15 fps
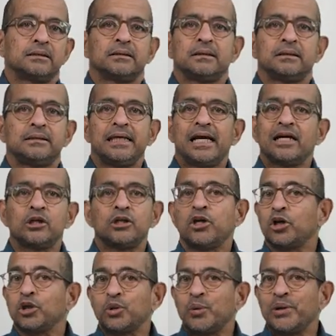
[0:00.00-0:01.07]
they are
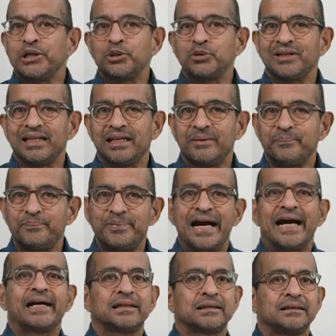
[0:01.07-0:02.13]
not going to
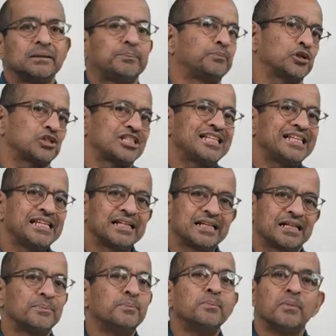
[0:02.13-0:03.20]
impact the
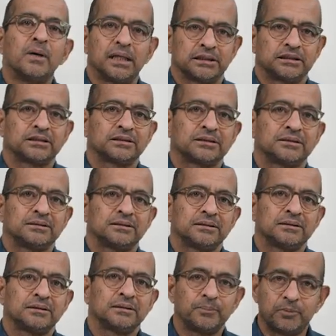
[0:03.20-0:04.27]
posterior much,
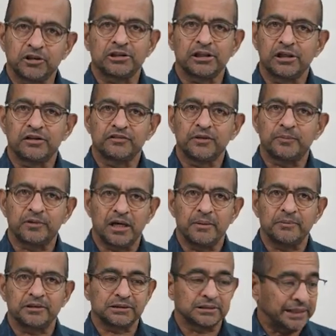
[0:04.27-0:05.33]
the posterior of the
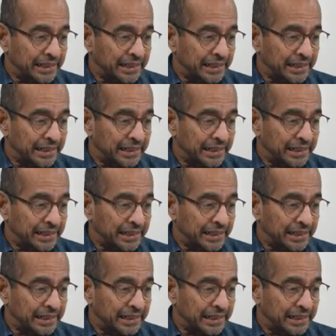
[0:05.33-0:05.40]
parameters.